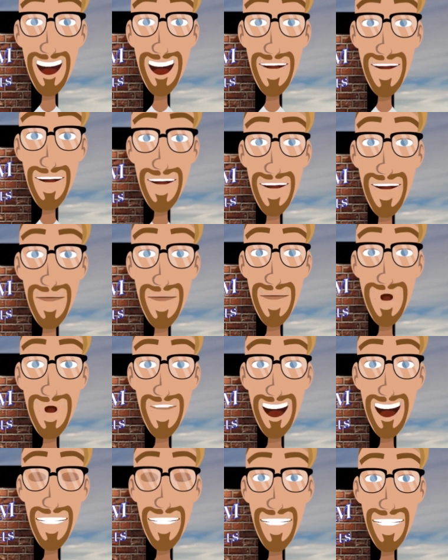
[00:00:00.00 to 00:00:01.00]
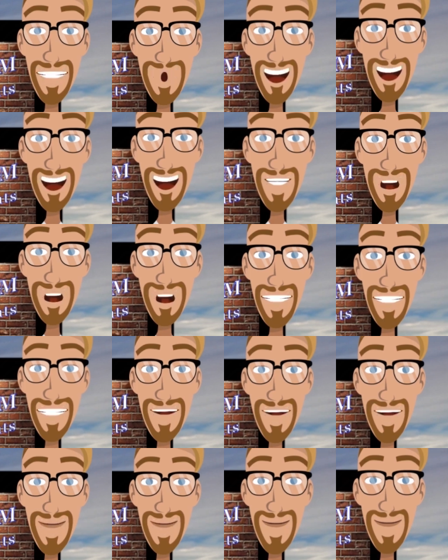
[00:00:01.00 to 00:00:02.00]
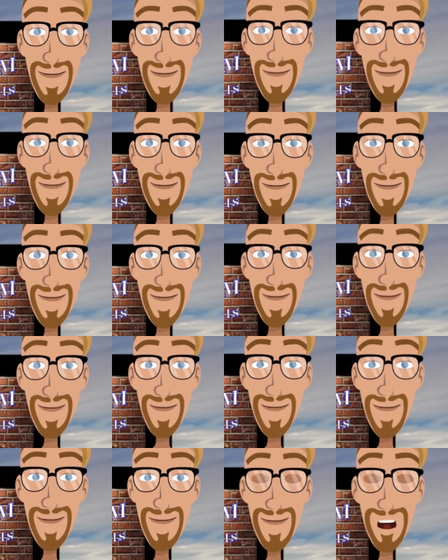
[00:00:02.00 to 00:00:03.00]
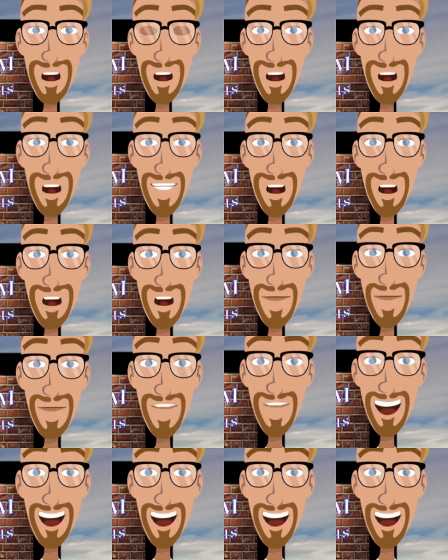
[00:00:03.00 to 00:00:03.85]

that he is professional and can see it. Then I get enough